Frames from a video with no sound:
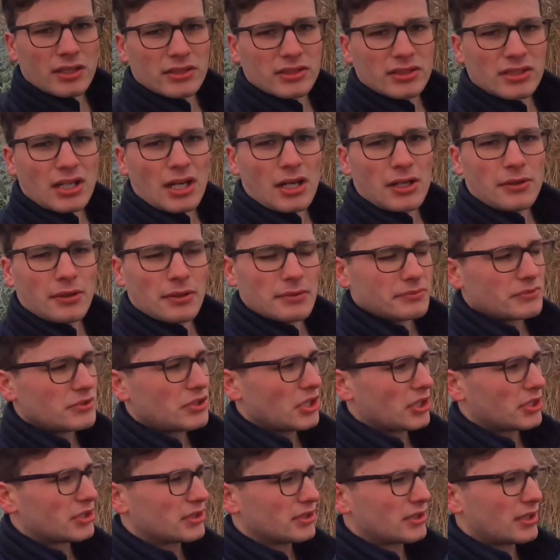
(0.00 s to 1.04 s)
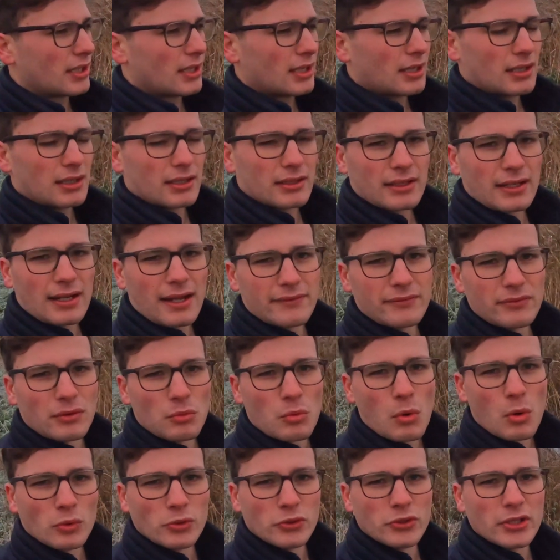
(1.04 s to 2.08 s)
So I'm just going to have a
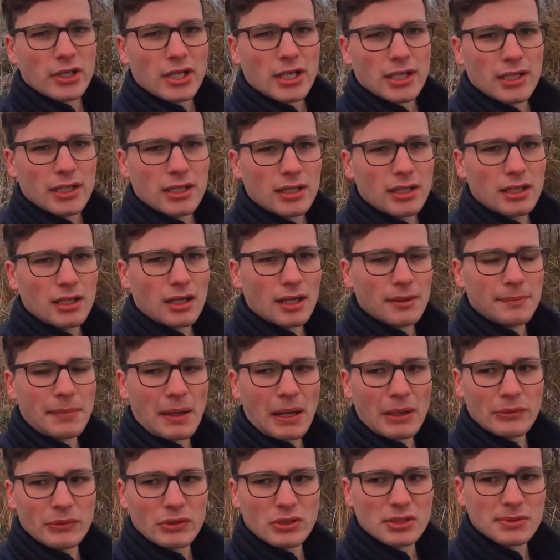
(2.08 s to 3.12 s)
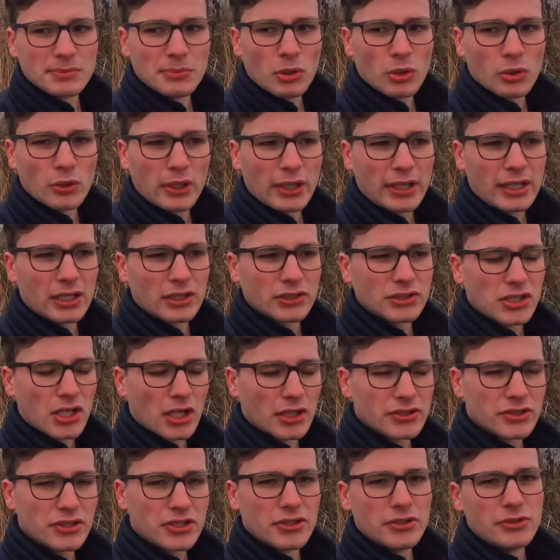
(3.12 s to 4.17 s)
wander about this morning.
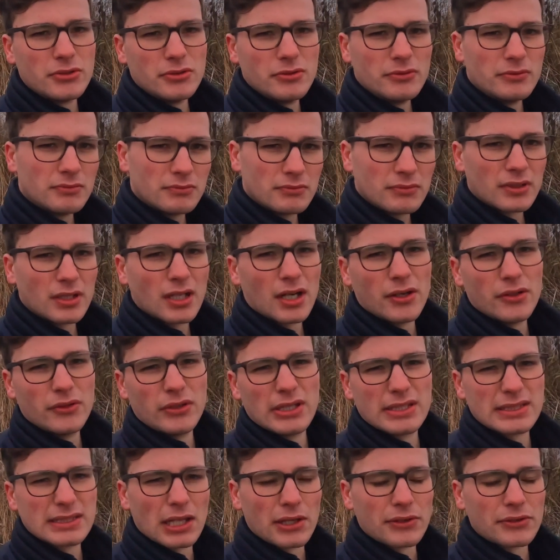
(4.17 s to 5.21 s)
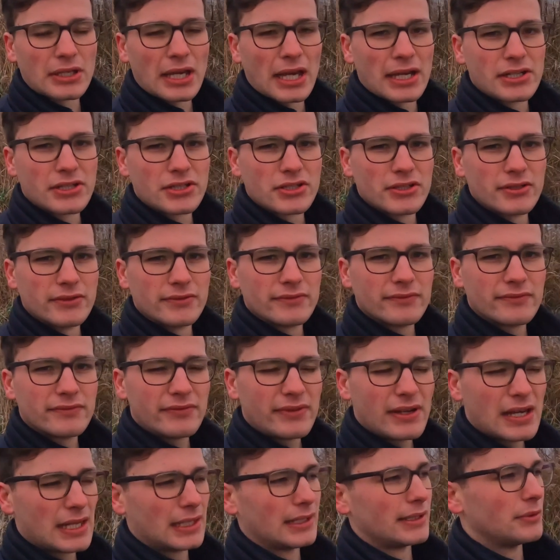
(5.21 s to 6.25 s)
I do know this location
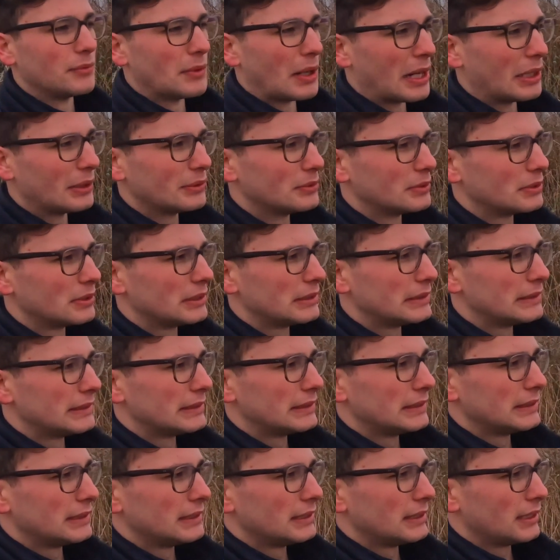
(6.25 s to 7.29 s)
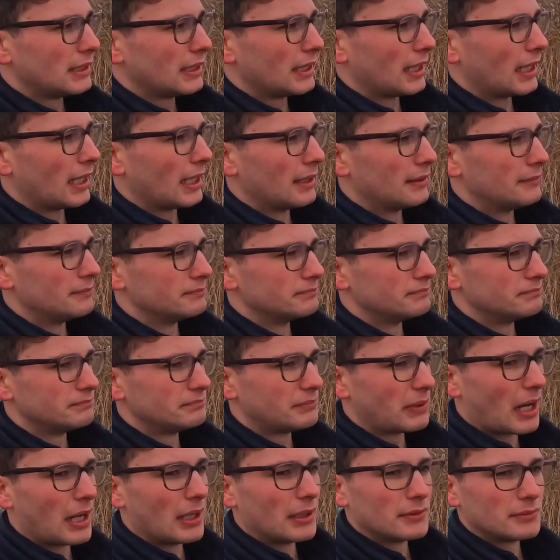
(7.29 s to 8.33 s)
fairly well,
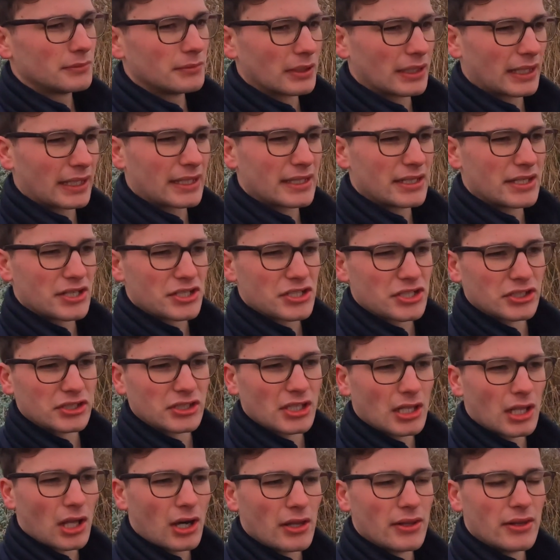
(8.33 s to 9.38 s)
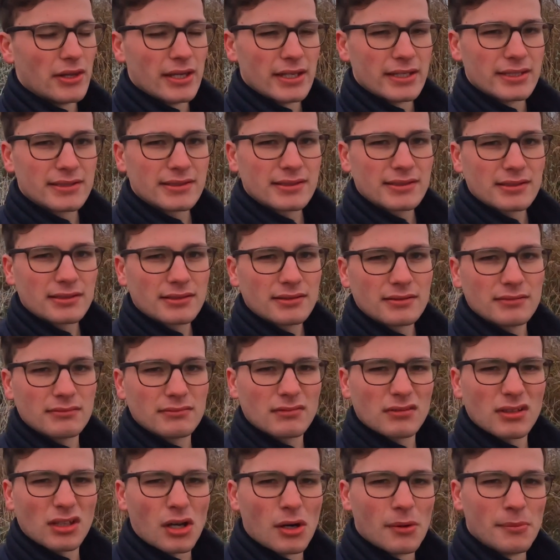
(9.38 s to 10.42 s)
but when the conditions are like this,
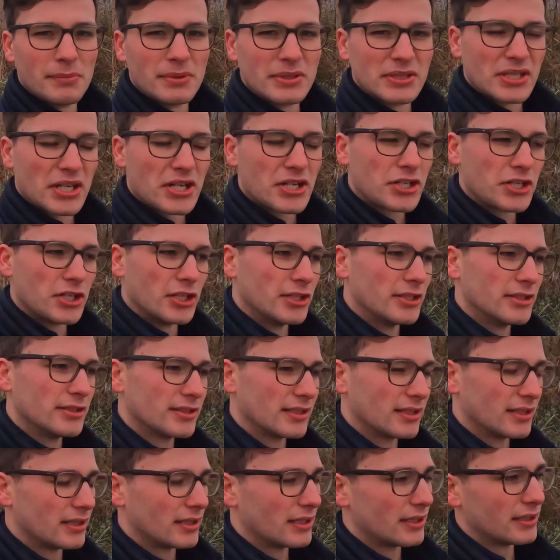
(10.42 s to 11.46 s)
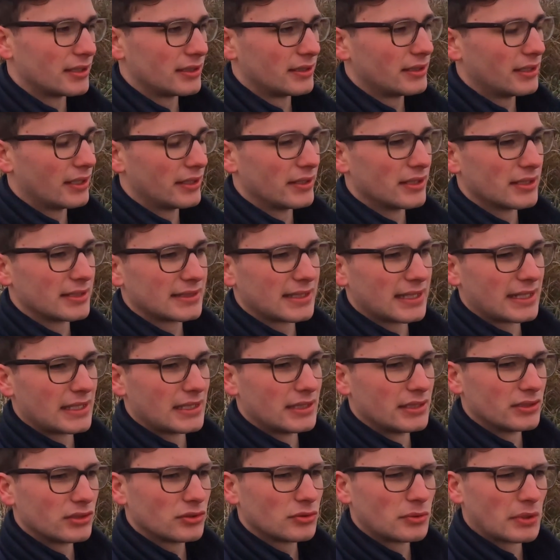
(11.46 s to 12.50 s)
the compositions and the
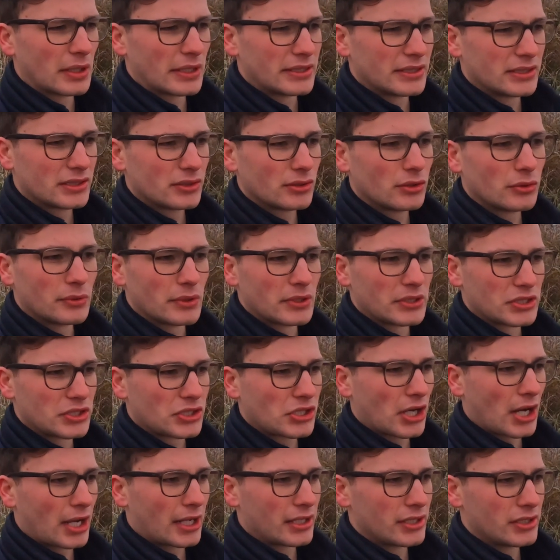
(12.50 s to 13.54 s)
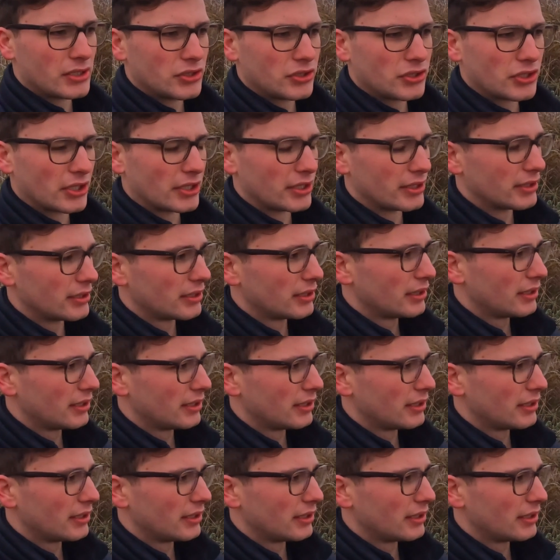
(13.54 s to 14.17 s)
scenes always change, and